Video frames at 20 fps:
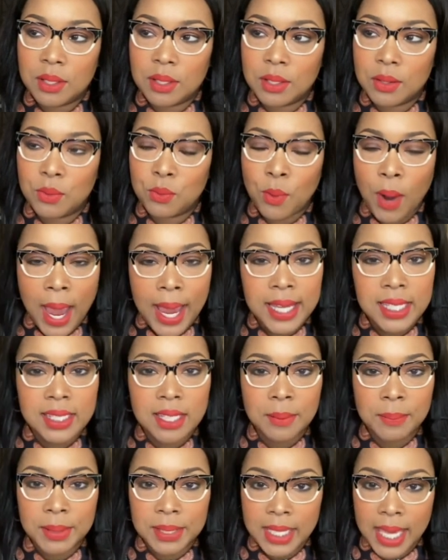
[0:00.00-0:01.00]
rice
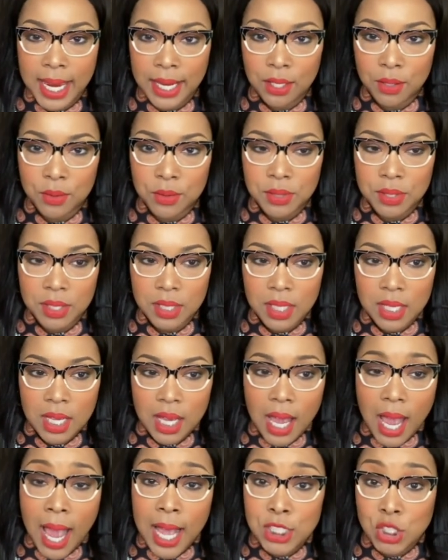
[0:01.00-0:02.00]
and potatoes.
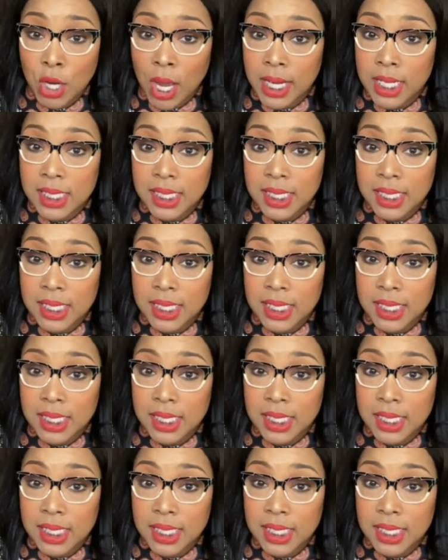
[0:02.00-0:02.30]
I try to